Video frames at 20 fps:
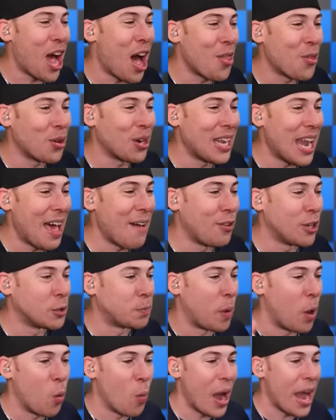the other levels.
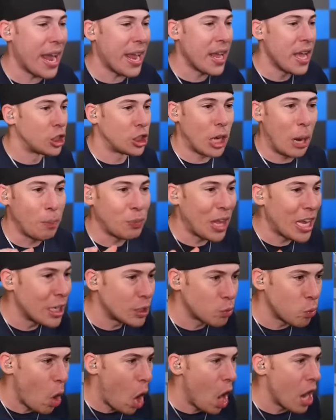But wait,
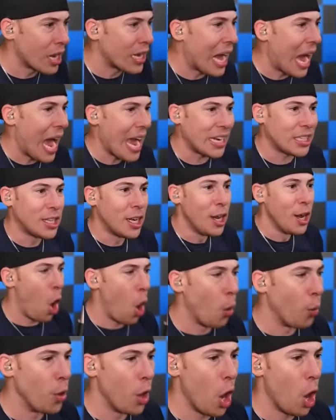something's wrong, guys.
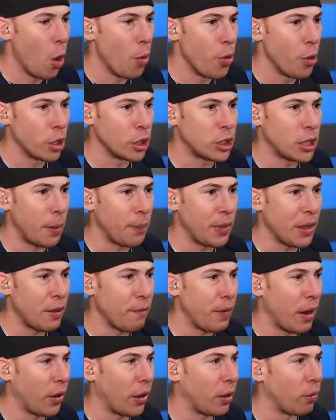Oh no, there's
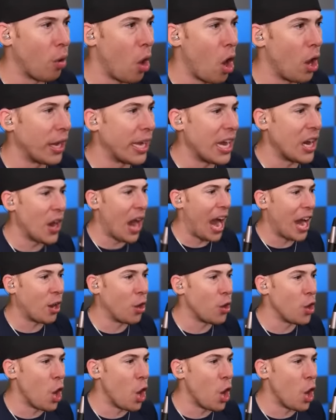something very wrong here. I